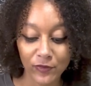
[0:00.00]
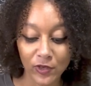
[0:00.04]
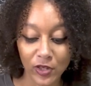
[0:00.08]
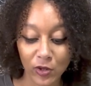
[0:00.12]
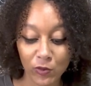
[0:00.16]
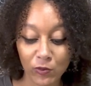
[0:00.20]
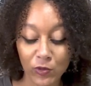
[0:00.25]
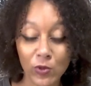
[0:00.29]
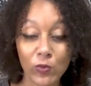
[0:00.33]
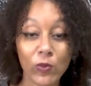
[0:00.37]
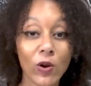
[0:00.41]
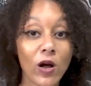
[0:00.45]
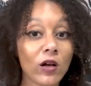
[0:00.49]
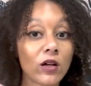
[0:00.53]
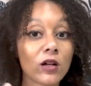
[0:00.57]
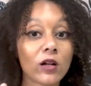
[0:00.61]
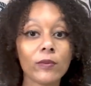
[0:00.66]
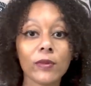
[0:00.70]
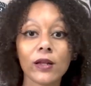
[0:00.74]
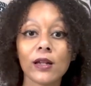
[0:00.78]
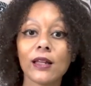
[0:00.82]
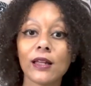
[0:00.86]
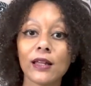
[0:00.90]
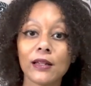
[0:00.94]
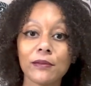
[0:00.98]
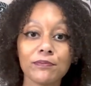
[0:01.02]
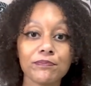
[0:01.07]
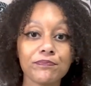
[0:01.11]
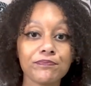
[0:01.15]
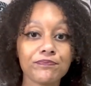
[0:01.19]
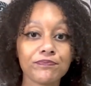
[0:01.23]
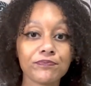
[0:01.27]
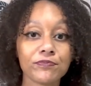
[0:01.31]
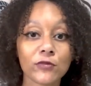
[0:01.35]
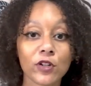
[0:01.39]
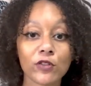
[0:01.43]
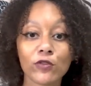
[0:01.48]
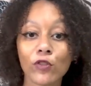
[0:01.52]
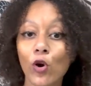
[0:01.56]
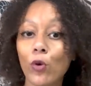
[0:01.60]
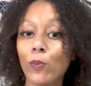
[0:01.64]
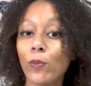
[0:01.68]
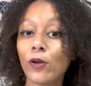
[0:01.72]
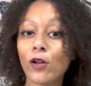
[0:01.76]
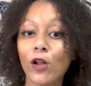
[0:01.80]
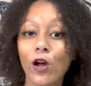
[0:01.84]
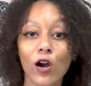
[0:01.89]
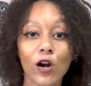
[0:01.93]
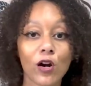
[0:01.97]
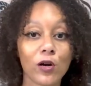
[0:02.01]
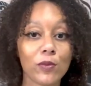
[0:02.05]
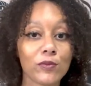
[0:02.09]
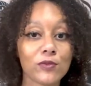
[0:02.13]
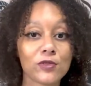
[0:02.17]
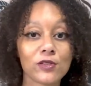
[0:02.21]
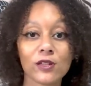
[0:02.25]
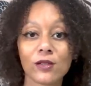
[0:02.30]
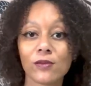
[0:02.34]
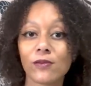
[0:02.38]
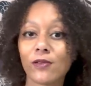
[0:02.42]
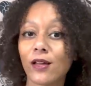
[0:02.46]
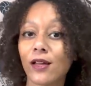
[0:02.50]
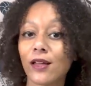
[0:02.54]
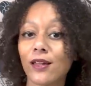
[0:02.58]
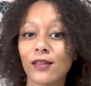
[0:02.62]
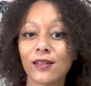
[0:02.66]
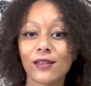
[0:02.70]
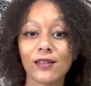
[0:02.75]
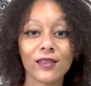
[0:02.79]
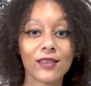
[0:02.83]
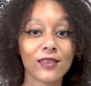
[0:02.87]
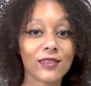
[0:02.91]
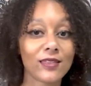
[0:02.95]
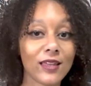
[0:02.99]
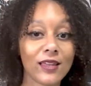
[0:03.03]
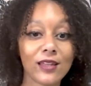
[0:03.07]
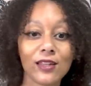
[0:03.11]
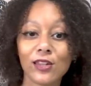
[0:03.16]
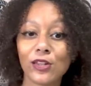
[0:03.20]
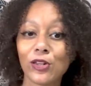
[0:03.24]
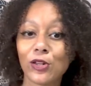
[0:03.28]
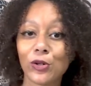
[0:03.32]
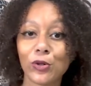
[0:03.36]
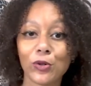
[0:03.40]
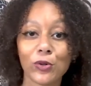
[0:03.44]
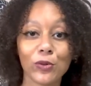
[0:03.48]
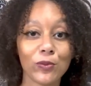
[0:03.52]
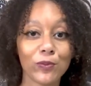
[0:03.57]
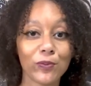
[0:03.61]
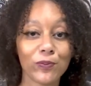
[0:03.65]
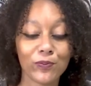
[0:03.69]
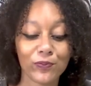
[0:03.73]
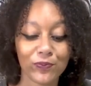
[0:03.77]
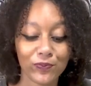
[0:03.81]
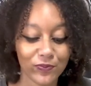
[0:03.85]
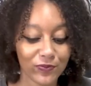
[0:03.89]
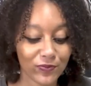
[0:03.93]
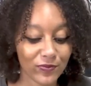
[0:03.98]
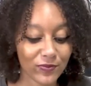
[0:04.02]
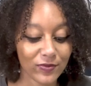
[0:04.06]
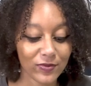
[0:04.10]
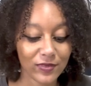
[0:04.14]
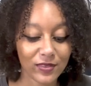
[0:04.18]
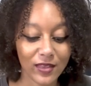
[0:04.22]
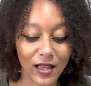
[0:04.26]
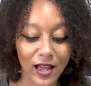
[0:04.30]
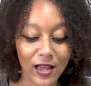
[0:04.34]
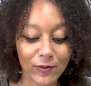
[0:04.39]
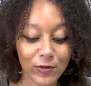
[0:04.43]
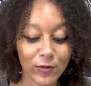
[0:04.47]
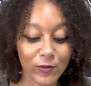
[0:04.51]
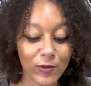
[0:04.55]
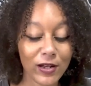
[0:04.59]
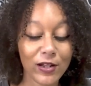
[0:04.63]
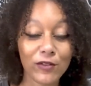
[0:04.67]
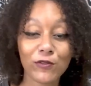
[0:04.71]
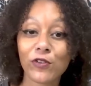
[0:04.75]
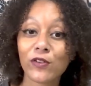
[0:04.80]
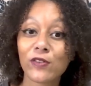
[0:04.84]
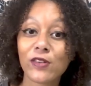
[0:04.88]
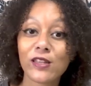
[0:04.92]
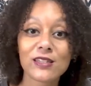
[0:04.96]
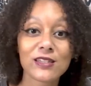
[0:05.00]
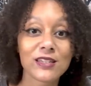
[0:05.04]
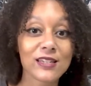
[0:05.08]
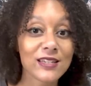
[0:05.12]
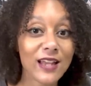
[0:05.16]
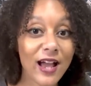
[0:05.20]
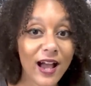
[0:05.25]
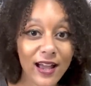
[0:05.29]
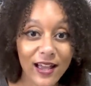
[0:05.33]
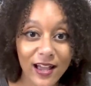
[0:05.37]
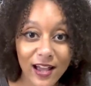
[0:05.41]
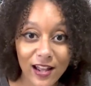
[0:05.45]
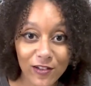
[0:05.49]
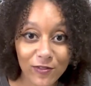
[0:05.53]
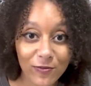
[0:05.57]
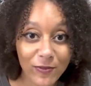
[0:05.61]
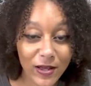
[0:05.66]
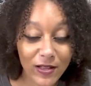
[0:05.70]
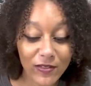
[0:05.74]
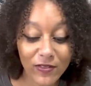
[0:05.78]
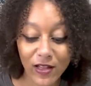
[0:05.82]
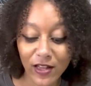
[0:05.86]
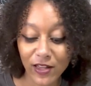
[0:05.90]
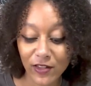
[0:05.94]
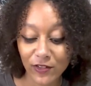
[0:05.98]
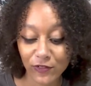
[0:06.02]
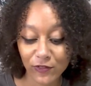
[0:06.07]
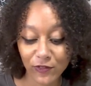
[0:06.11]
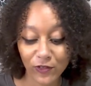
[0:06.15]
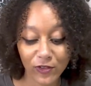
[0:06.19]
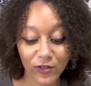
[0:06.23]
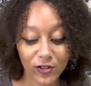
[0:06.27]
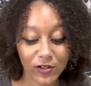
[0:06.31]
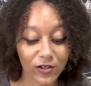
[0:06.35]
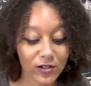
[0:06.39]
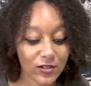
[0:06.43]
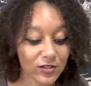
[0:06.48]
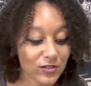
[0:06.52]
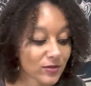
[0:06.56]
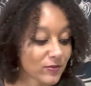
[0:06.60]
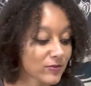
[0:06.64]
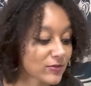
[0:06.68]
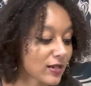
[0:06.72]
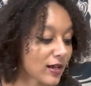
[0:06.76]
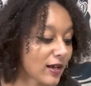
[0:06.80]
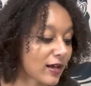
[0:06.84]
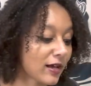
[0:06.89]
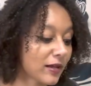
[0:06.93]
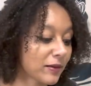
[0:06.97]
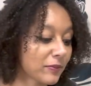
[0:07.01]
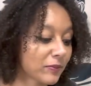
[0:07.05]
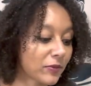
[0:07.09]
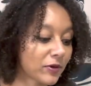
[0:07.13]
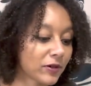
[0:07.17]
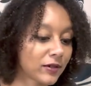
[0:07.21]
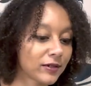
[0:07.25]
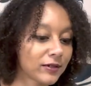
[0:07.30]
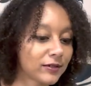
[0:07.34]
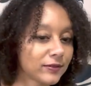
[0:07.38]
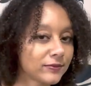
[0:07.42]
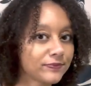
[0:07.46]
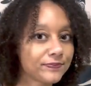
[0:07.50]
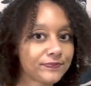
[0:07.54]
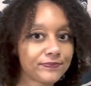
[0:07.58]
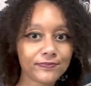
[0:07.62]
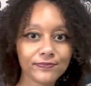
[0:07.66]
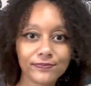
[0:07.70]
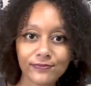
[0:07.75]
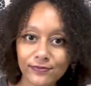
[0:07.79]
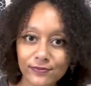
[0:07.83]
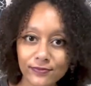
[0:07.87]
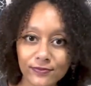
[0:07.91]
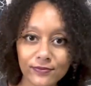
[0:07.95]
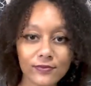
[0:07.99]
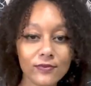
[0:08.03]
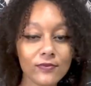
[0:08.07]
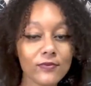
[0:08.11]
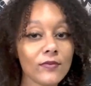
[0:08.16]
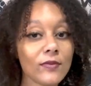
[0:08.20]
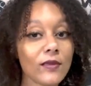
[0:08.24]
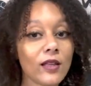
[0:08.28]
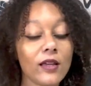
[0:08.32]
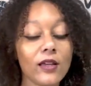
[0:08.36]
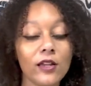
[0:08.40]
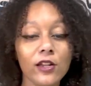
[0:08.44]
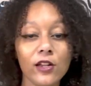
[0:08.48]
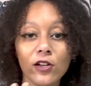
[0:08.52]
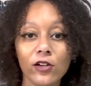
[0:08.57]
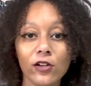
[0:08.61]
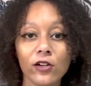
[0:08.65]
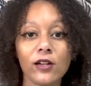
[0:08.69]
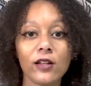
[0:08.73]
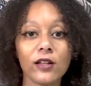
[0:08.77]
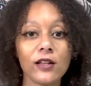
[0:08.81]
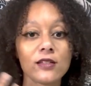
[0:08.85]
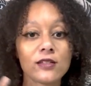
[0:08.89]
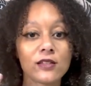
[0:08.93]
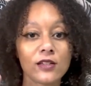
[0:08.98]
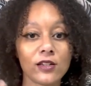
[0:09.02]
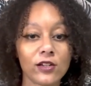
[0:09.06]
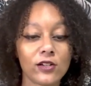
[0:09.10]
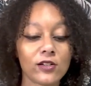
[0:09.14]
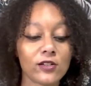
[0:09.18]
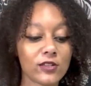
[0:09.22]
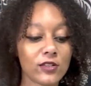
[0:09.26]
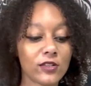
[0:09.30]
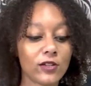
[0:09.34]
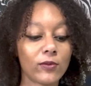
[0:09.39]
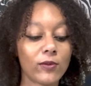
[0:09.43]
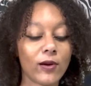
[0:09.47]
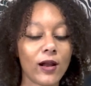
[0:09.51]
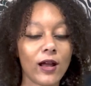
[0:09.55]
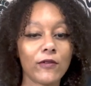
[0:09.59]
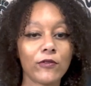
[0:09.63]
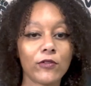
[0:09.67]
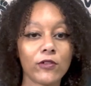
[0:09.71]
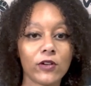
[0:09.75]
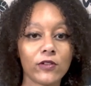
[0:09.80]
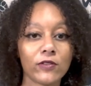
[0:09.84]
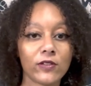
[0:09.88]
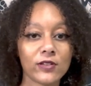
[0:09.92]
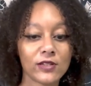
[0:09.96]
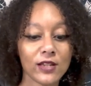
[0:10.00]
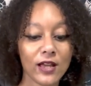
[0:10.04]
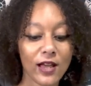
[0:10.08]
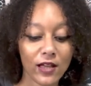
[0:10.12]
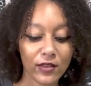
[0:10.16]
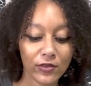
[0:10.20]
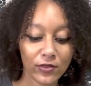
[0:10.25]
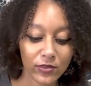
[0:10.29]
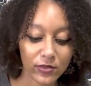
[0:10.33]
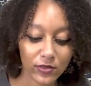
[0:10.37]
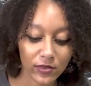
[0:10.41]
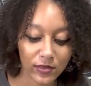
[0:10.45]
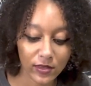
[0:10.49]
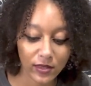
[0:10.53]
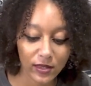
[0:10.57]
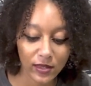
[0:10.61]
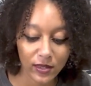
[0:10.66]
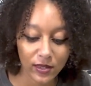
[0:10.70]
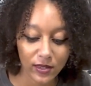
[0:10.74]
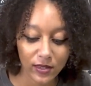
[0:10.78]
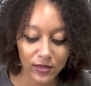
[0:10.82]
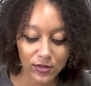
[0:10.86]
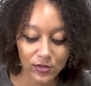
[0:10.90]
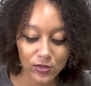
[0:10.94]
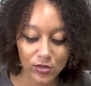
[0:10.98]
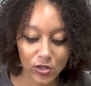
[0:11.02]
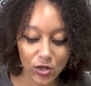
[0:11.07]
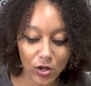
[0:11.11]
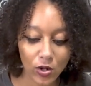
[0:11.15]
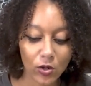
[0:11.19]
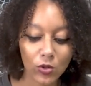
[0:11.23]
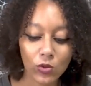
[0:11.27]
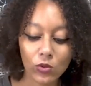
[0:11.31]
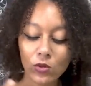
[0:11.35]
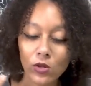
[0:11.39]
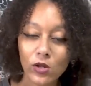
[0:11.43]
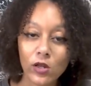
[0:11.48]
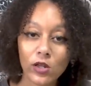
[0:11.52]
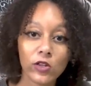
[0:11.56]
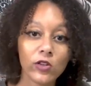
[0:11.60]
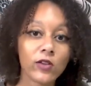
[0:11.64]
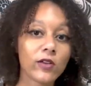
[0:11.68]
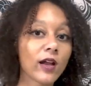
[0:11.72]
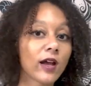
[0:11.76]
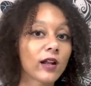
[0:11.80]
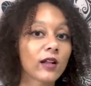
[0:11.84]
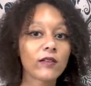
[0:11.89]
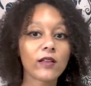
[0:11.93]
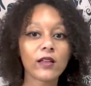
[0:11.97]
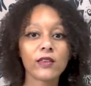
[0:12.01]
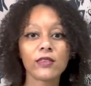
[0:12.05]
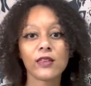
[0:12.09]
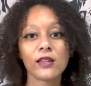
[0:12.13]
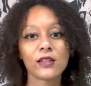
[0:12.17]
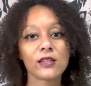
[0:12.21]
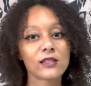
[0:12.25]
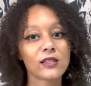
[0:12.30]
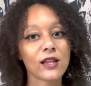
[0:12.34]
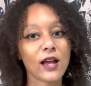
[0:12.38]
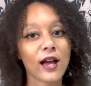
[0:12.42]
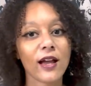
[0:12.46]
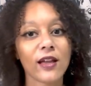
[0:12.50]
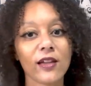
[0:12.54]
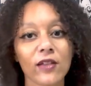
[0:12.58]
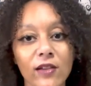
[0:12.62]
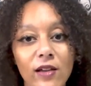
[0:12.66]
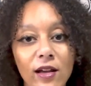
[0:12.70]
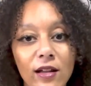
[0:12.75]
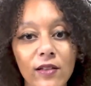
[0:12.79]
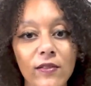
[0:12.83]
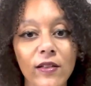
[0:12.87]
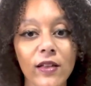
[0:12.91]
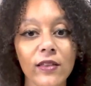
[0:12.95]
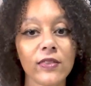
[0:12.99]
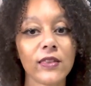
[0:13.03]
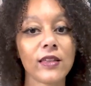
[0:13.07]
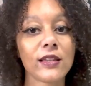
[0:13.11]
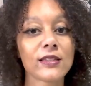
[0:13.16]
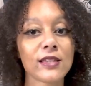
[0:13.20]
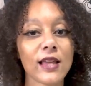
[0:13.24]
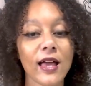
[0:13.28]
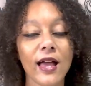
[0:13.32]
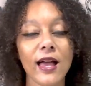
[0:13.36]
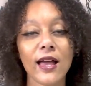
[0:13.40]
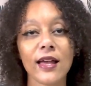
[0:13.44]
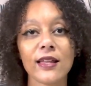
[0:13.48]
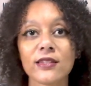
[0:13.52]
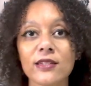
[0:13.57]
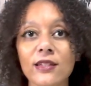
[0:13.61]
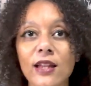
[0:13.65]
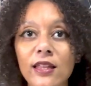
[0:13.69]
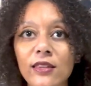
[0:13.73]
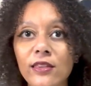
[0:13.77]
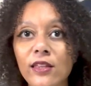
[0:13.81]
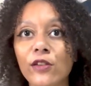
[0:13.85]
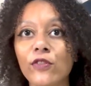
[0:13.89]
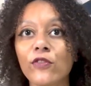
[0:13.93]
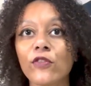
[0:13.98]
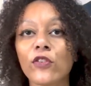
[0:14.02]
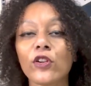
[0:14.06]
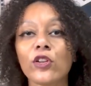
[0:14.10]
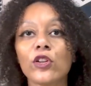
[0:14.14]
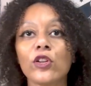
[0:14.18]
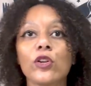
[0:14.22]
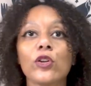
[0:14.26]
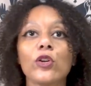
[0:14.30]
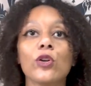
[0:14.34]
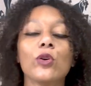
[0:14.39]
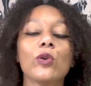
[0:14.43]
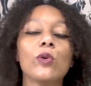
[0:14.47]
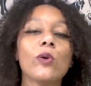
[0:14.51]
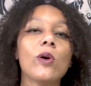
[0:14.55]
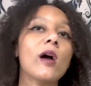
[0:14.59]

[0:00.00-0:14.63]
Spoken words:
we welcome it in with open arms and like, thank you. I've been waiting for this to die out of my life for some time, but here it is. Here's the arrival of the death. So you got to let things die. You got to let things end. And I think for you